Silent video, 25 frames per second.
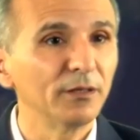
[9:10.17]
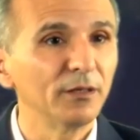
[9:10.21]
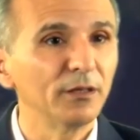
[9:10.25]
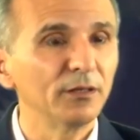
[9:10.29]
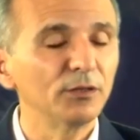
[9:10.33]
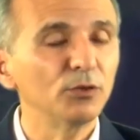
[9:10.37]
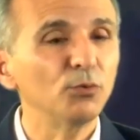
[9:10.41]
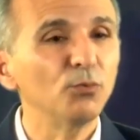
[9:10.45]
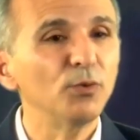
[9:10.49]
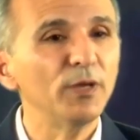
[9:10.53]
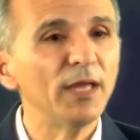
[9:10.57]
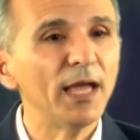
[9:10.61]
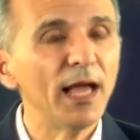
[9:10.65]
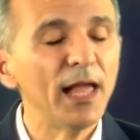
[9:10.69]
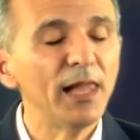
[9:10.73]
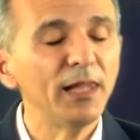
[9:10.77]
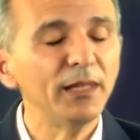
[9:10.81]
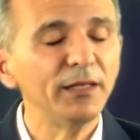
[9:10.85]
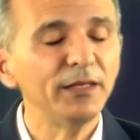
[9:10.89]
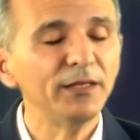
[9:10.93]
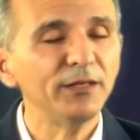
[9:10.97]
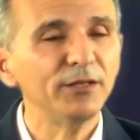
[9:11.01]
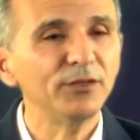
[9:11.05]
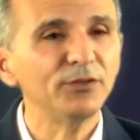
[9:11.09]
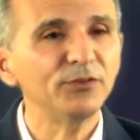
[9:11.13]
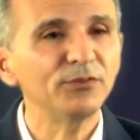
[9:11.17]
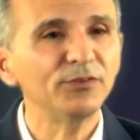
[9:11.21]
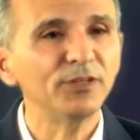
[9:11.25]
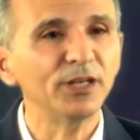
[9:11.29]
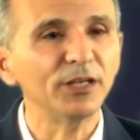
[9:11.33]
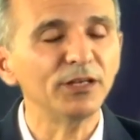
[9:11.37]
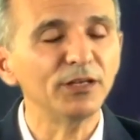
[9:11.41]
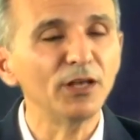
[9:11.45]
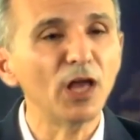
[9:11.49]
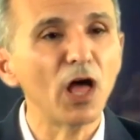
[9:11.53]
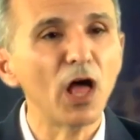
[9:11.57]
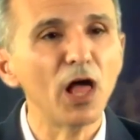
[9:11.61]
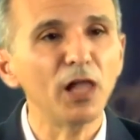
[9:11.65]
The reality is
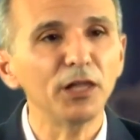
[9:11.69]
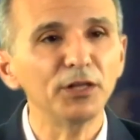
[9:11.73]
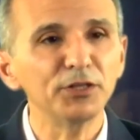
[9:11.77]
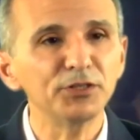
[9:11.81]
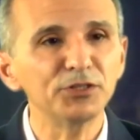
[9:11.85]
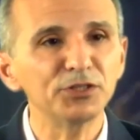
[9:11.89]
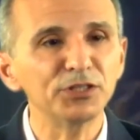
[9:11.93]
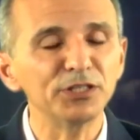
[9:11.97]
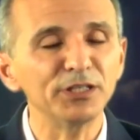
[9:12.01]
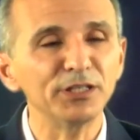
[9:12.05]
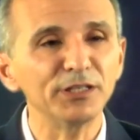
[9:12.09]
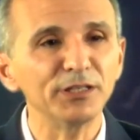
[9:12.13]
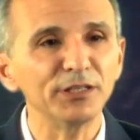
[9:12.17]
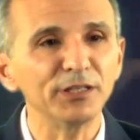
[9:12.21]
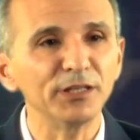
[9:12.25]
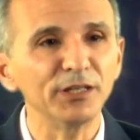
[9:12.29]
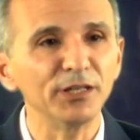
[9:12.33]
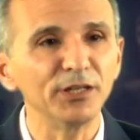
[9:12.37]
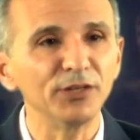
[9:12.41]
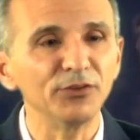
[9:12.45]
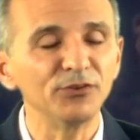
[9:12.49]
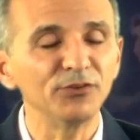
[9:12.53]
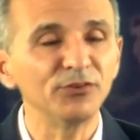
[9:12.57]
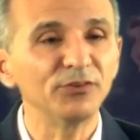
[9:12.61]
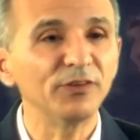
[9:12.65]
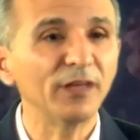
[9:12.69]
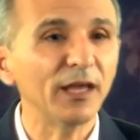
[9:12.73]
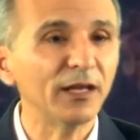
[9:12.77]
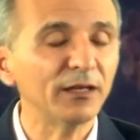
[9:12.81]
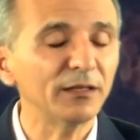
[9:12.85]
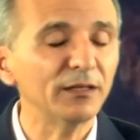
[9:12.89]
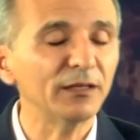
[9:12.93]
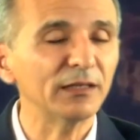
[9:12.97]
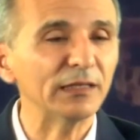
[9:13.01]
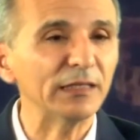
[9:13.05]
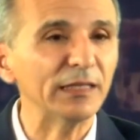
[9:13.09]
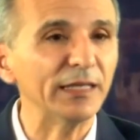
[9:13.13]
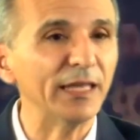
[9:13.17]
technology is
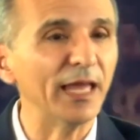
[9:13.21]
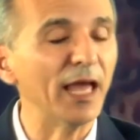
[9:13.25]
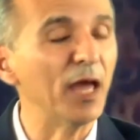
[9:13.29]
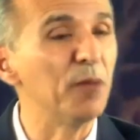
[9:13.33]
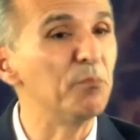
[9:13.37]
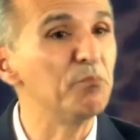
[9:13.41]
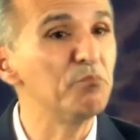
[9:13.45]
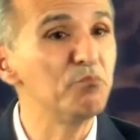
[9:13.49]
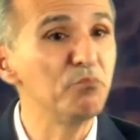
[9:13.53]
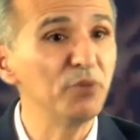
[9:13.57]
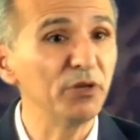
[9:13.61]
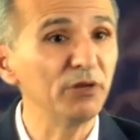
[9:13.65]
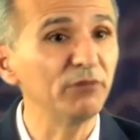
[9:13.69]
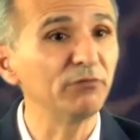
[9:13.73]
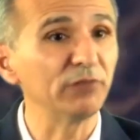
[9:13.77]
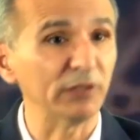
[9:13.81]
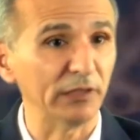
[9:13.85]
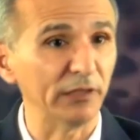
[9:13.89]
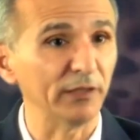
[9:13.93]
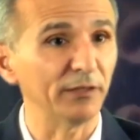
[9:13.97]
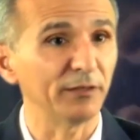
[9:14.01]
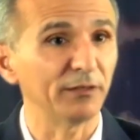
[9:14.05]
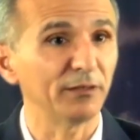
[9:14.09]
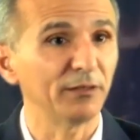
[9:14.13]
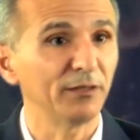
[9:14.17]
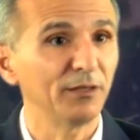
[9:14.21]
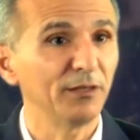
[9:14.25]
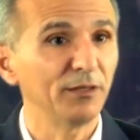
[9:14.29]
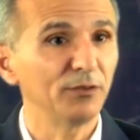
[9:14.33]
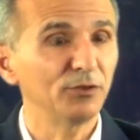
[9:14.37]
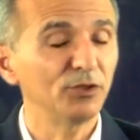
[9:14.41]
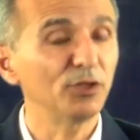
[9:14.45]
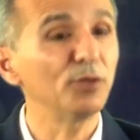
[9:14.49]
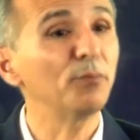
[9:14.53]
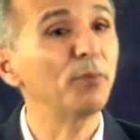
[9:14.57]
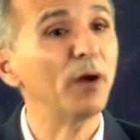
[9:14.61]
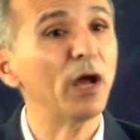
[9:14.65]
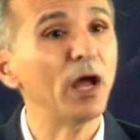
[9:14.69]
technically ambivalent to
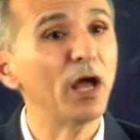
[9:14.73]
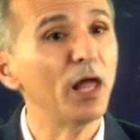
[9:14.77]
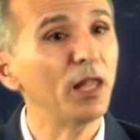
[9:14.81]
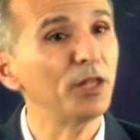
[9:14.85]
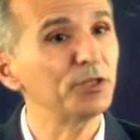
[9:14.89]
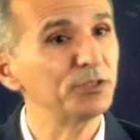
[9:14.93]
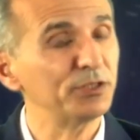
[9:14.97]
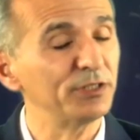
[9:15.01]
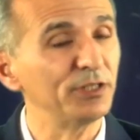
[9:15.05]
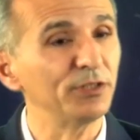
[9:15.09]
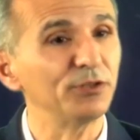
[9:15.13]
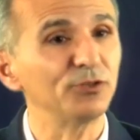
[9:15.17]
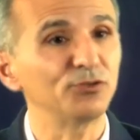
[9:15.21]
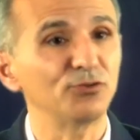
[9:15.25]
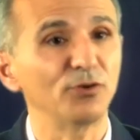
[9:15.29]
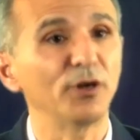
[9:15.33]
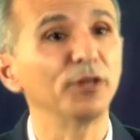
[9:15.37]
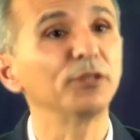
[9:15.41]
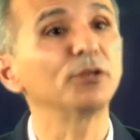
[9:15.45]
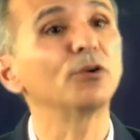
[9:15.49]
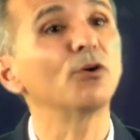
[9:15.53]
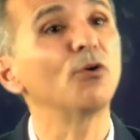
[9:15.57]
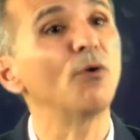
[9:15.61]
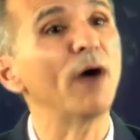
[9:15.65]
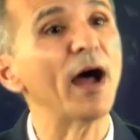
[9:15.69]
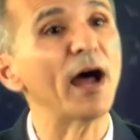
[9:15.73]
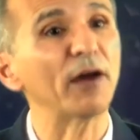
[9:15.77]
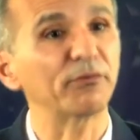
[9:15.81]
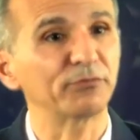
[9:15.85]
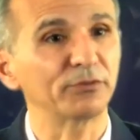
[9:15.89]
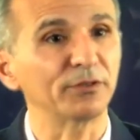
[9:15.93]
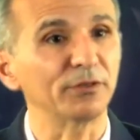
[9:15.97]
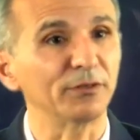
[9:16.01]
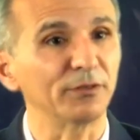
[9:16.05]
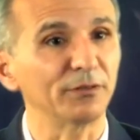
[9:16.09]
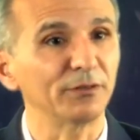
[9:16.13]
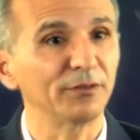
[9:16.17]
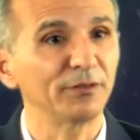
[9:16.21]
the biology that you're trying to go
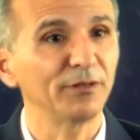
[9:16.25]
after.